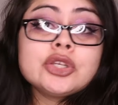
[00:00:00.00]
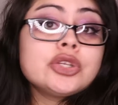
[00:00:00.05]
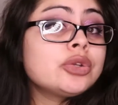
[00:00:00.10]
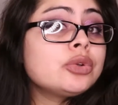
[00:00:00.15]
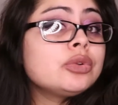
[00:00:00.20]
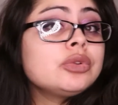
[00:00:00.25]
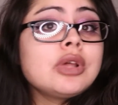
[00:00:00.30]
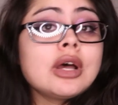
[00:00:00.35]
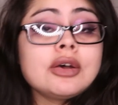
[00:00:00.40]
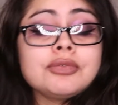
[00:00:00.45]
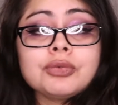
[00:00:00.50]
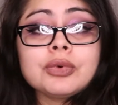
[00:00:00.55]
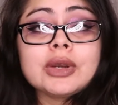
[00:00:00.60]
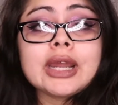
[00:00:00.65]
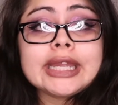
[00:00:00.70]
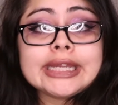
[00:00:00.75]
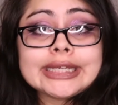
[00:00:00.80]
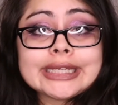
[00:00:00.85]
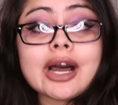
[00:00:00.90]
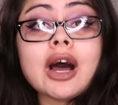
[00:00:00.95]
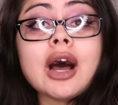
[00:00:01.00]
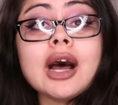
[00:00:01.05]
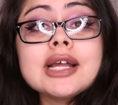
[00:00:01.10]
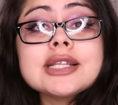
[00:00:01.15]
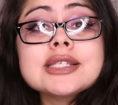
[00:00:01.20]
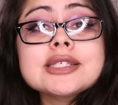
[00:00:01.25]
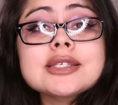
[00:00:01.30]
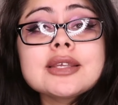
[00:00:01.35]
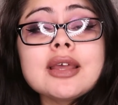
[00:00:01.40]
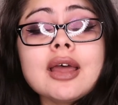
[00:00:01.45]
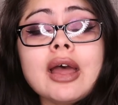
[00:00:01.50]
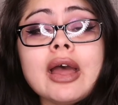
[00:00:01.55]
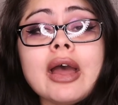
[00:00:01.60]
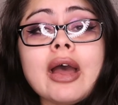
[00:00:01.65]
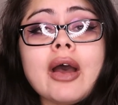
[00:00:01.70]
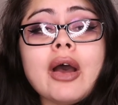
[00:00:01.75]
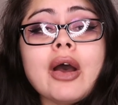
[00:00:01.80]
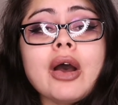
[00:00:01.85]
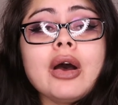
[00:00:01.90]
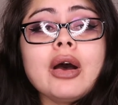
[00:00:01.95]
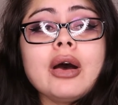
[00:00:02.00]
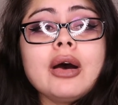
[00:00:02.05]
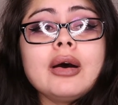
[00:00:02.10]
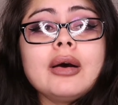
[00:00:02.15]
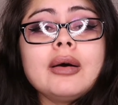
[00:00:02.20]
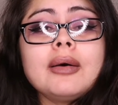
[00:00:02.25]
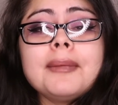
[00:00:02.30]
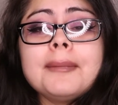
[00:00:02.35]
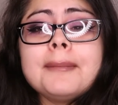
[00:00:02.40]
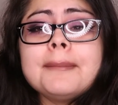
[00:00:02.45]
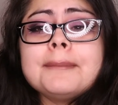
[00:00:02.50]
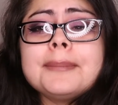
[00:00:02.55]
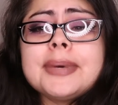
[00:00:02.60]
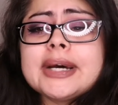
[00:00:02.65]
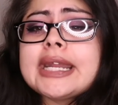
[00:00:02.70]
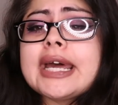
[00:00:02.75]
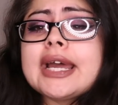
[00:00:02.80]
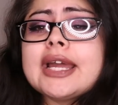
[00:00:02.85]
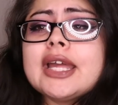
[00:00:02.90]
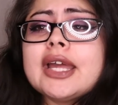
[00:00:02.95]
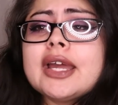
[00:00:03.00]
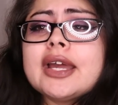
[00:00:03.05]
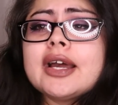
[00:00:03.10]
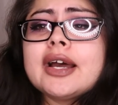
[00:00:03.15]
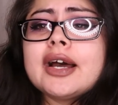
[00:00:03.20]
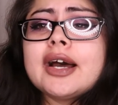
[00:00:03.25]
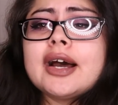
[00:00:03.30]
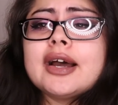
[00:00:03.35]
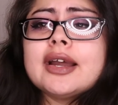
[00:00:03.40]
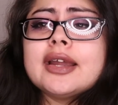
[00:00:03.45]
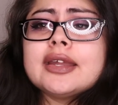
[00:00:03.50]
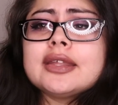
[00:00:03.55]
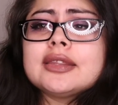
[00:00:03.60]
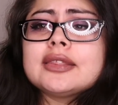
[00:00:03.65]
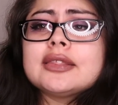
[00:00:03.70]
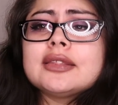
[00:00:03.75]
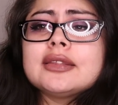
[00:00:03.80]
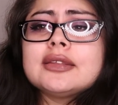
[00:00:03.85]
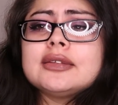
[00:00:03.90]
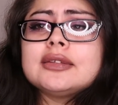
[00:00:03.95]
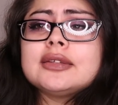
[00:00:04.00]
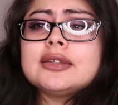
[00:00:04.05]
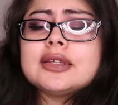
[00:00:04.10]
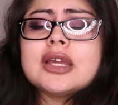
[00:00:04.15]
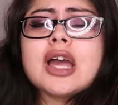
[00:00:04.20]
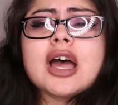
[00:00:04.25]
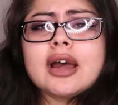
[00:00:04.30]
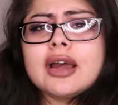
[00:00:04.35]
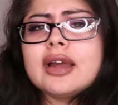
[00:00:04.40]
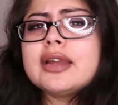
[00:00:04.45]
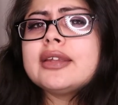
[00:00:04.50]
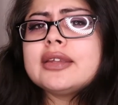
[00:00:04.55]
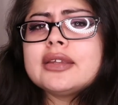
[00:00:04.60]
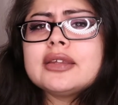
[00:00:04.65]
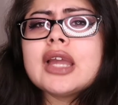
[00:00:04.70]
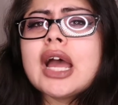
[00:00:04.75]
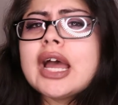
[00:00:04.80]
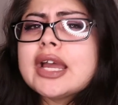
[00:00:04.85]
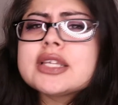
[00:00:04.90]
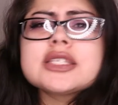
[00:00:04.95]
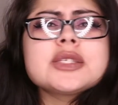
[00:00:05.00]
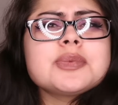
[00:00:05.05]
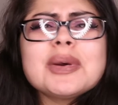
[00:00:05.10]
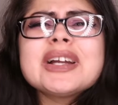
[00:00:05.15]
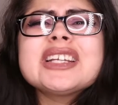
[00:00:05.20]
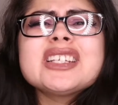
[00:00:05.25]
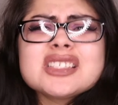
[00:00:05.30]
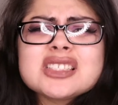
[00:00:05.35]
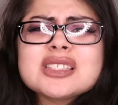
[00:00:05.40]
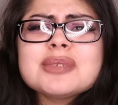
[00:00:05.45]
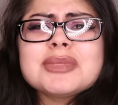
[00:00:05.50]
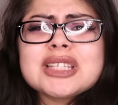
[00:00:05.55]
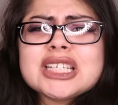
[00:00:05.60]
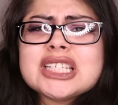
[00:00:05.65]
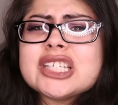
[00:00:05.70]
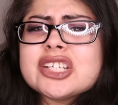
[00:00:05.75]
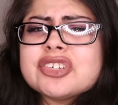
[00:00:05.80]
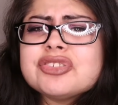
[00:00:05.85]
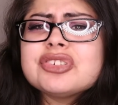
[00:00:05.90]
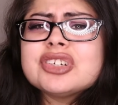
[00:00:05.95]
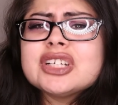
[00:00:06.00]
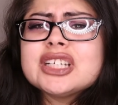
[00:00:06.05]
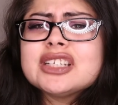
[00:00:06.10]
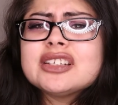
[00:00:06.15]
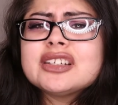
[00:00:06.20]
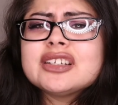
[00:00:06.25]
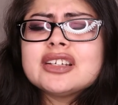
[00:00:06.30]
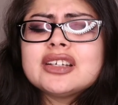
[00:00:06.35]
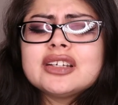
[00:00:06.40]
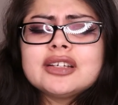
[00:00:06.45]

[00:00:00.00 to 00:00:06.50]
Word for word: do love what I got, but I, I I expected something different.